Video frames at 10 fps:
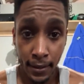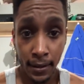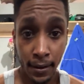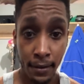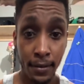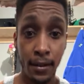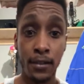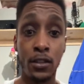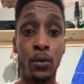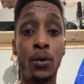Alright, y'all,
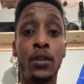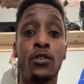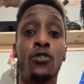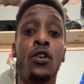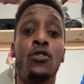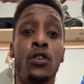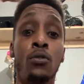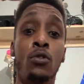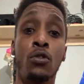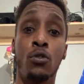so we'll get to stretching
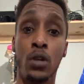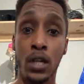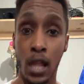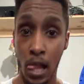real quick.